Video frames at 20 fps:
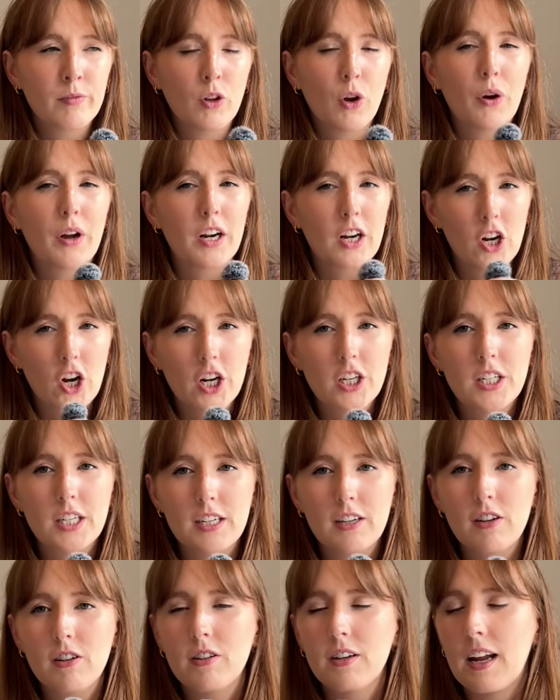or I'd looked at
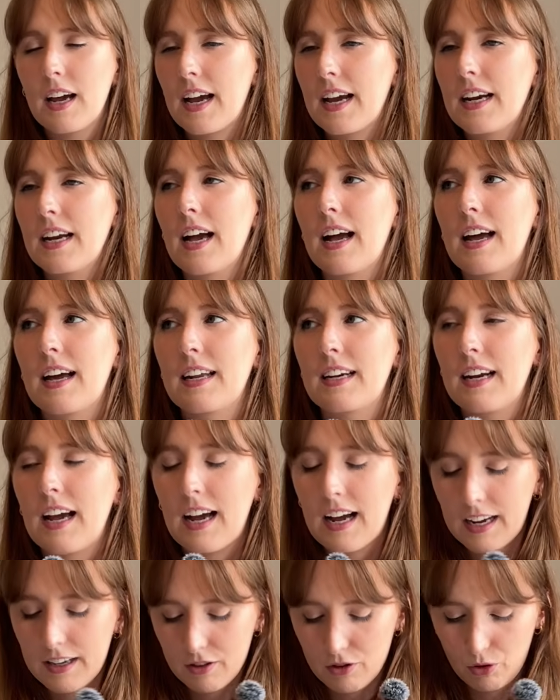it online and
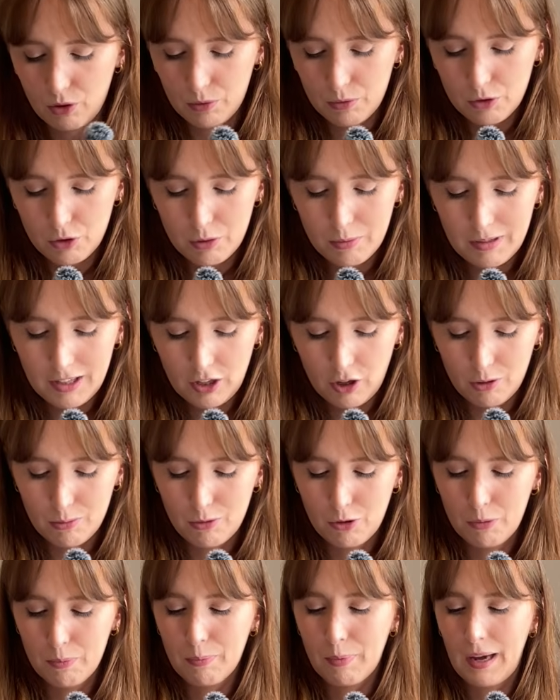I thought it was going to be a lot
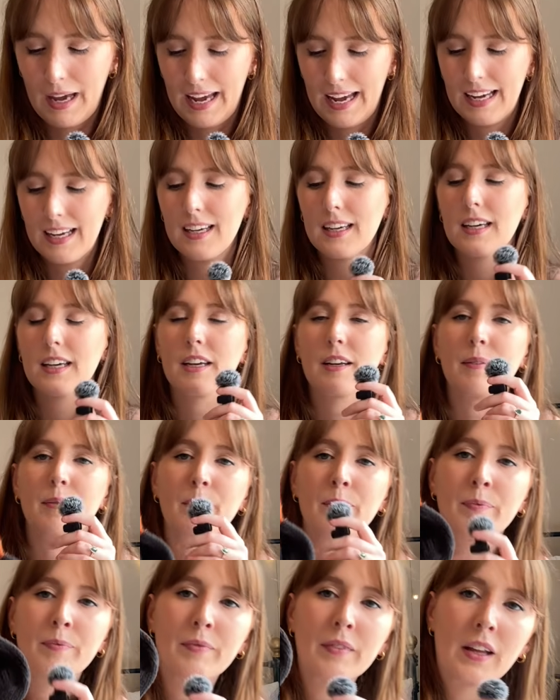more pink.
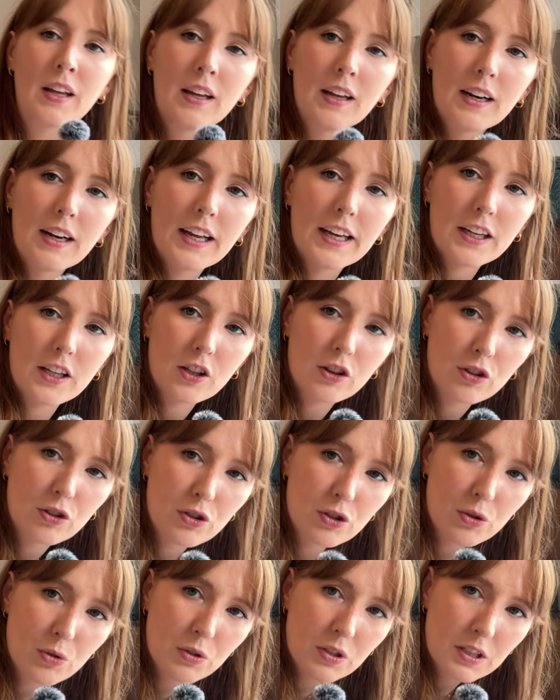Like
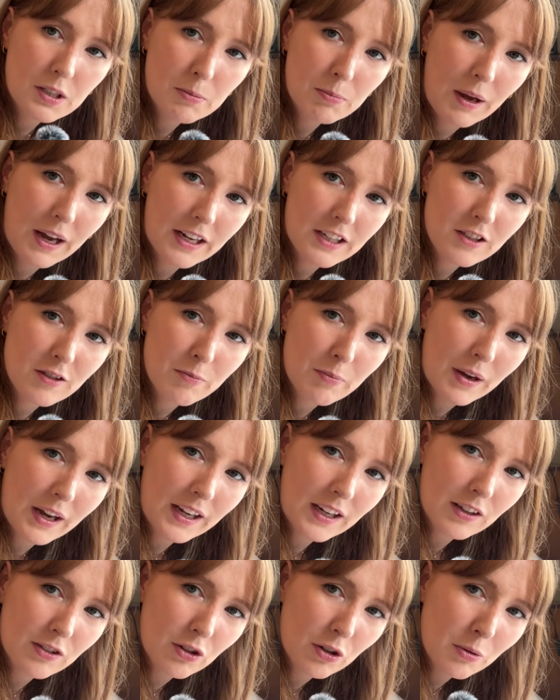there's those specks of
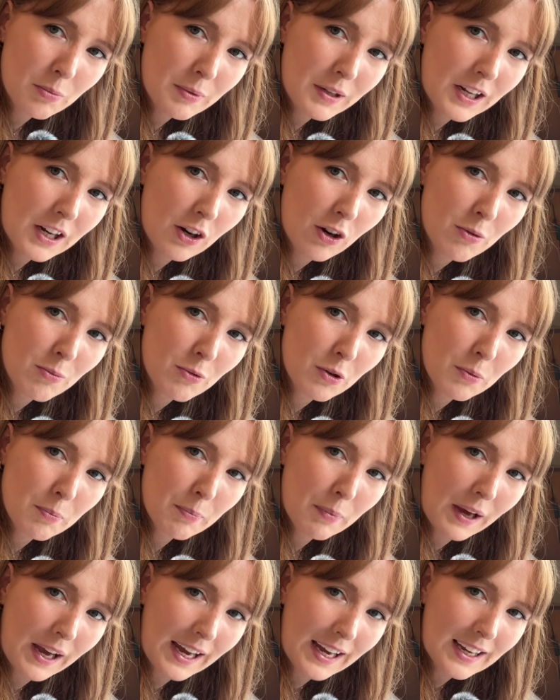pink. I thought it would be a lot more
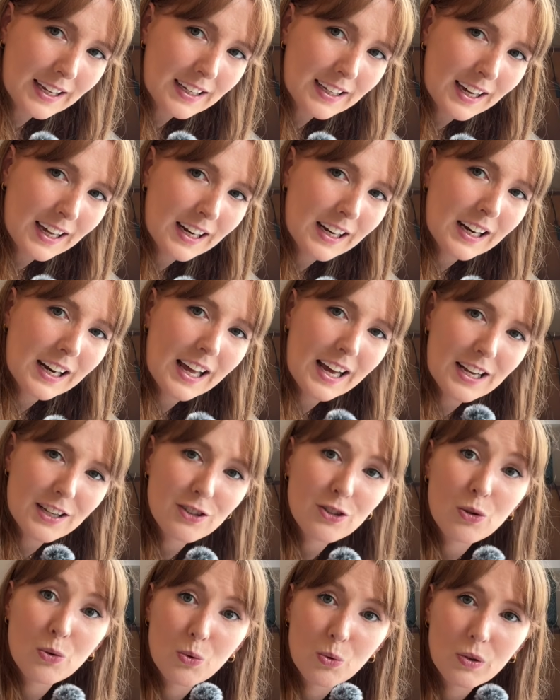pink and
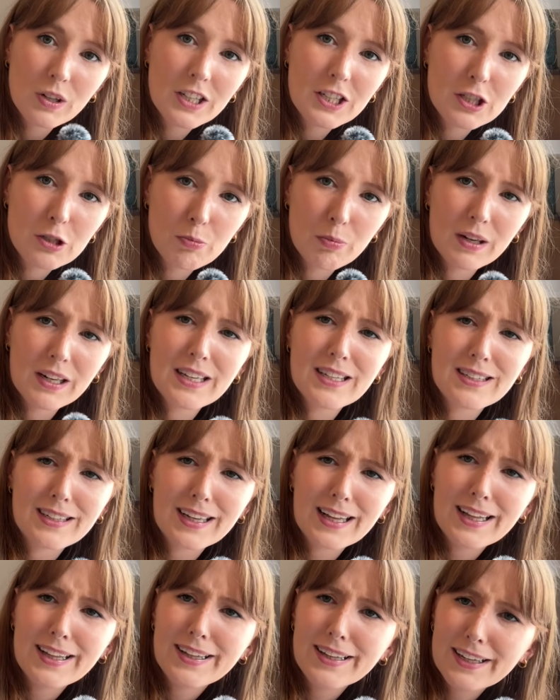less orange, but it is
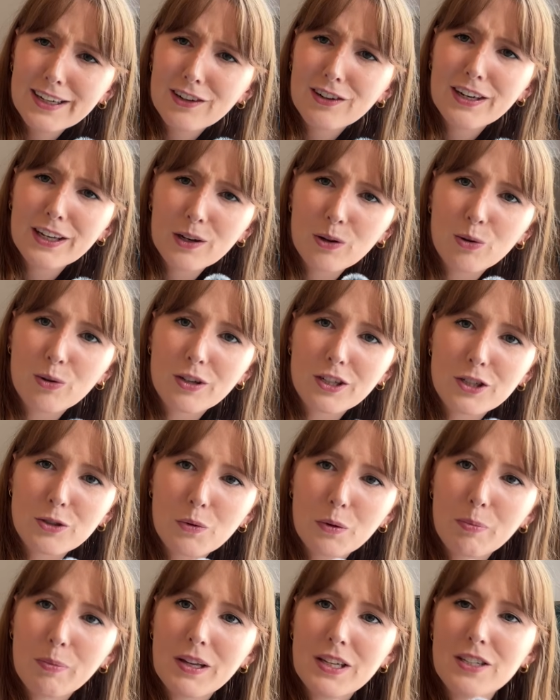clearly orange
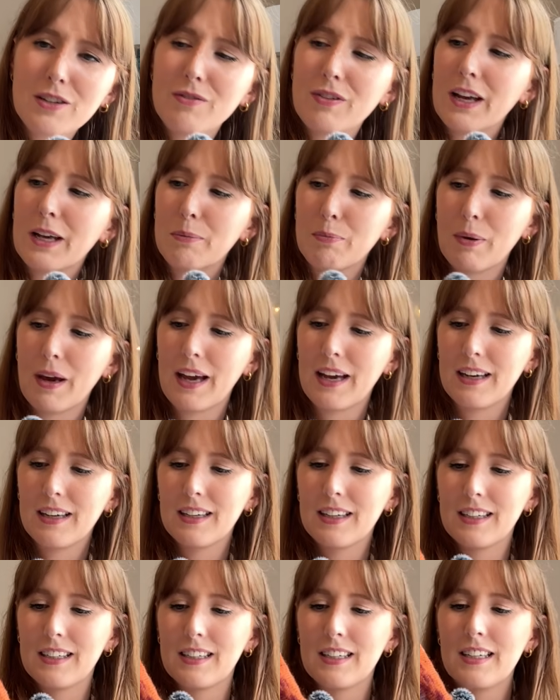with bits of like pink
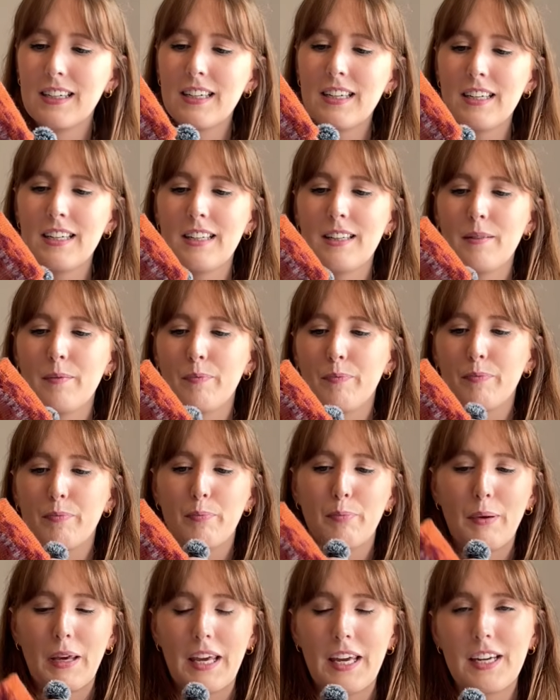and
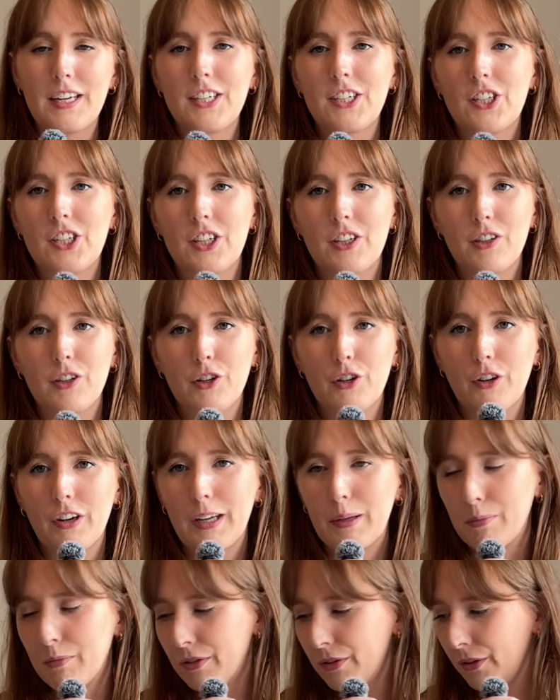beige and
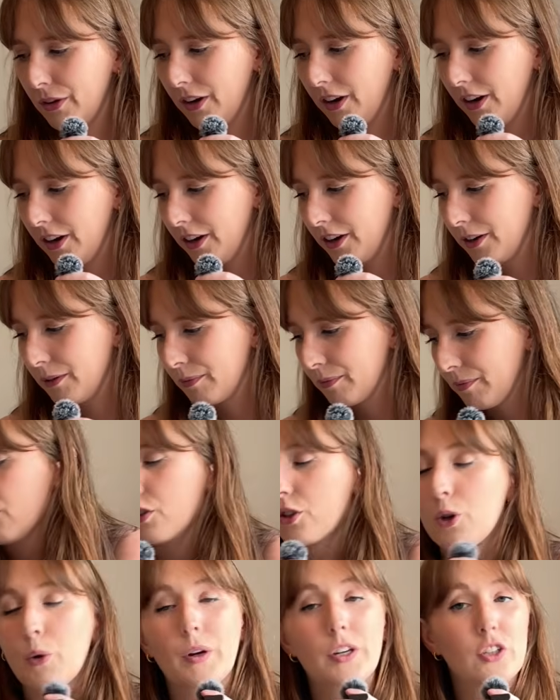cream throughout.
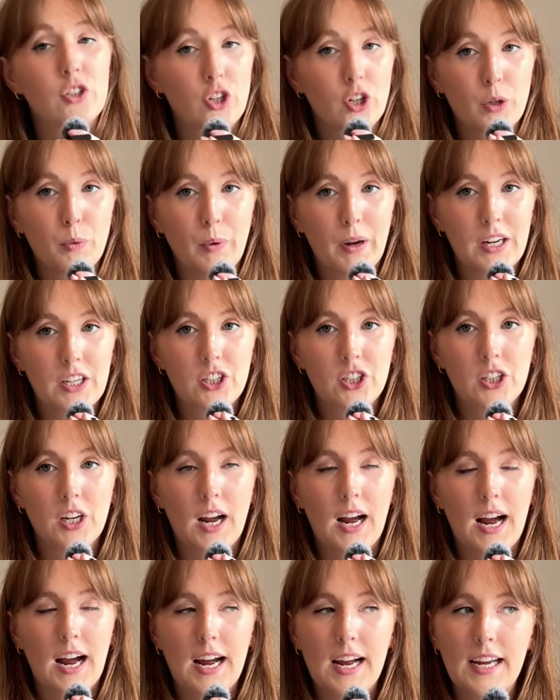So I do wish
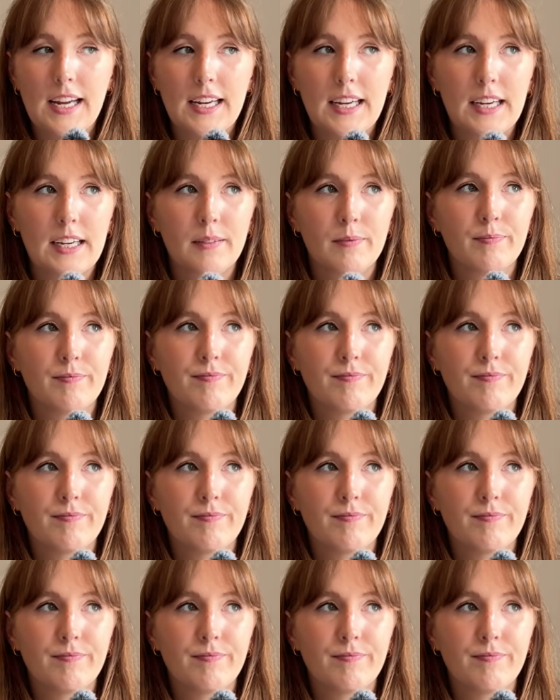they